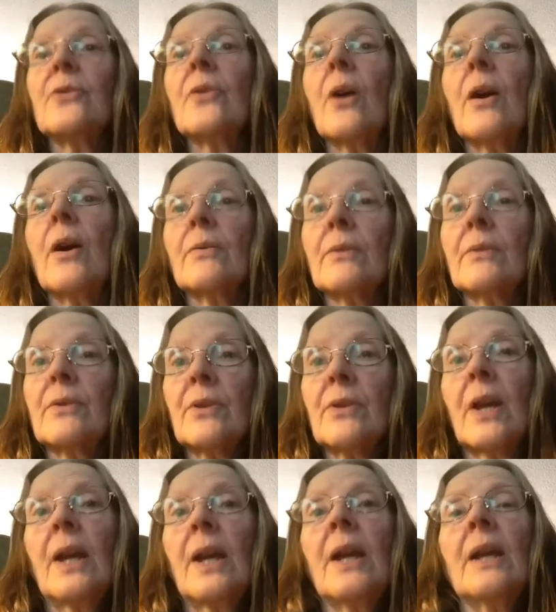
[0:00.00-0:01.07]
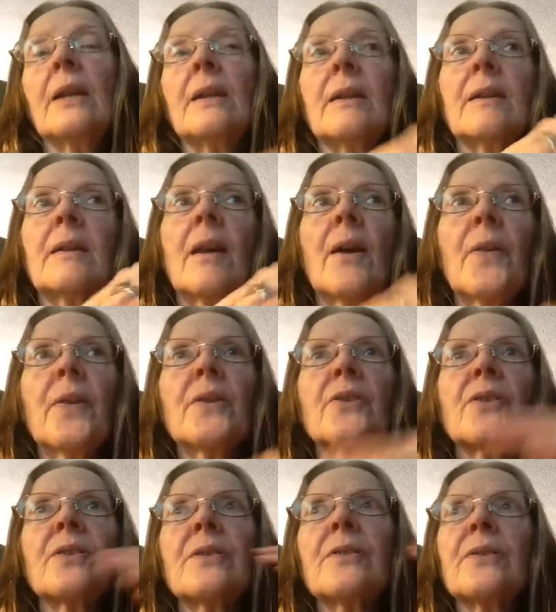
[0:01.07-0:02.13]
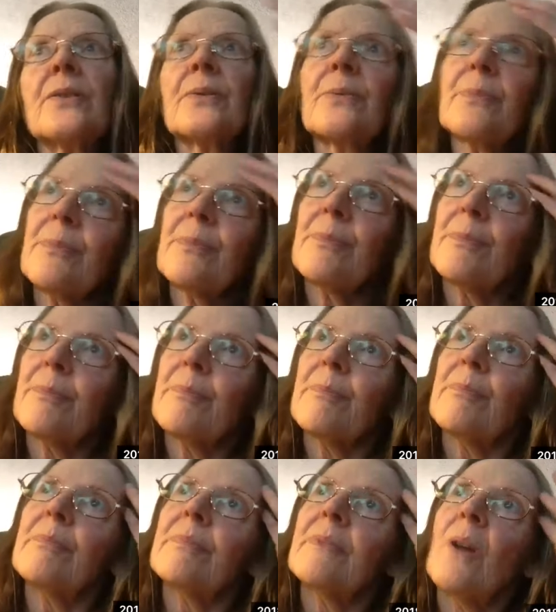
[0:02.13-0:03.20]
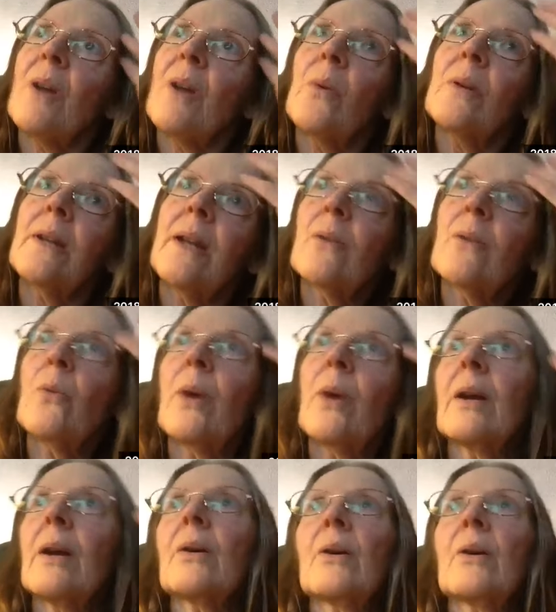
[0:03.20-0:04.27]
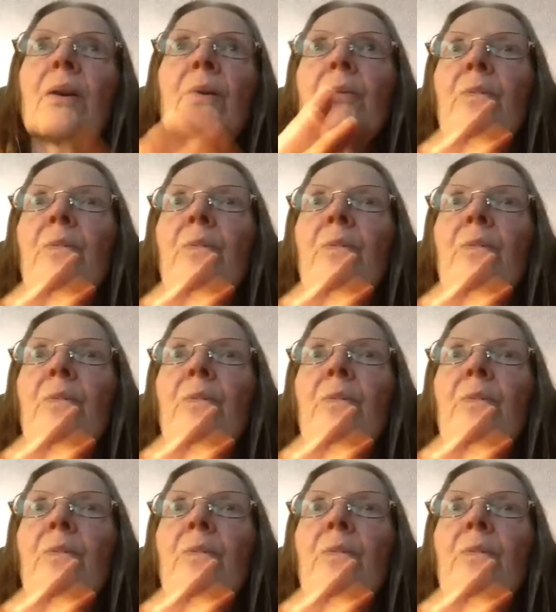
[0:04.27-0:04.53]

not, not that she's totally unaware or,